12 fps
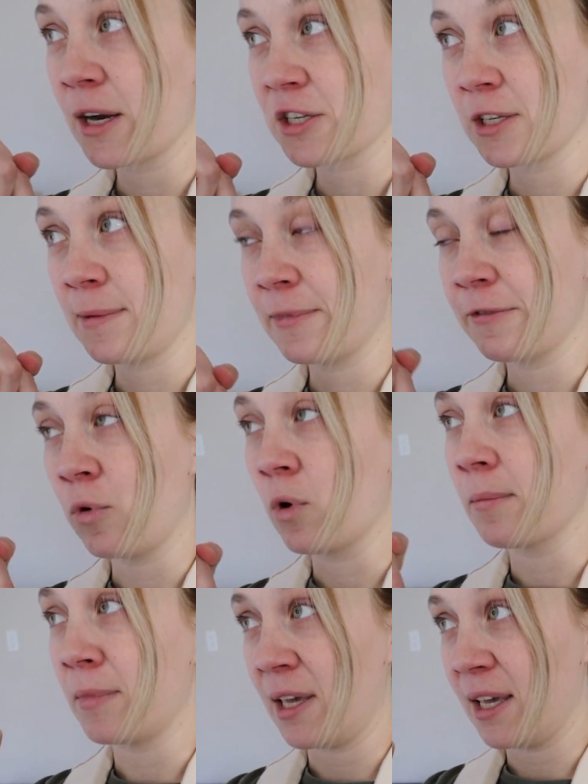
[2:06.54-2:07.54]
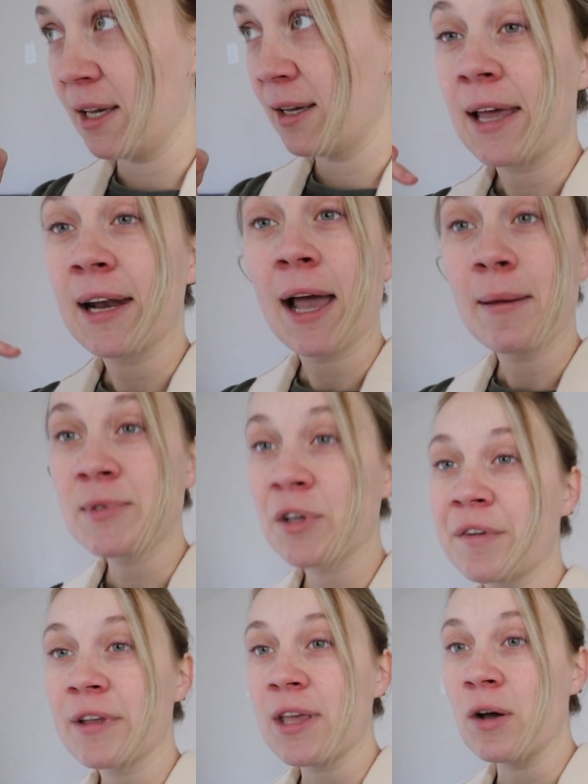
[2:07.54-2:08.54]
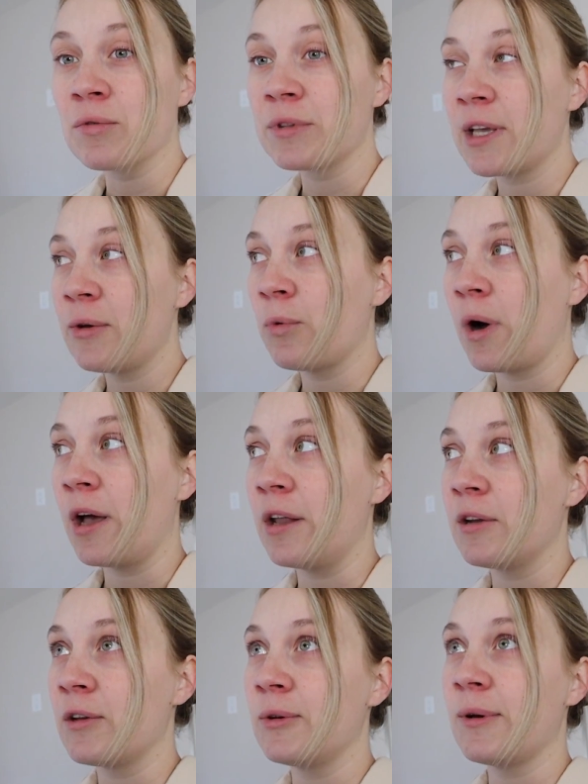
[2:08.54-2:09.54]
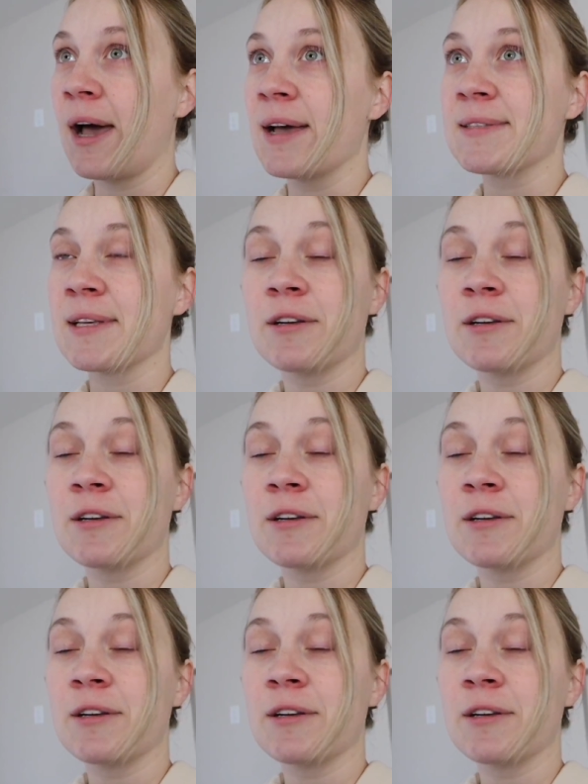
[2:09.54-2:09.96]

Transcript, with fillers: actually before me. And I am so far the only one who has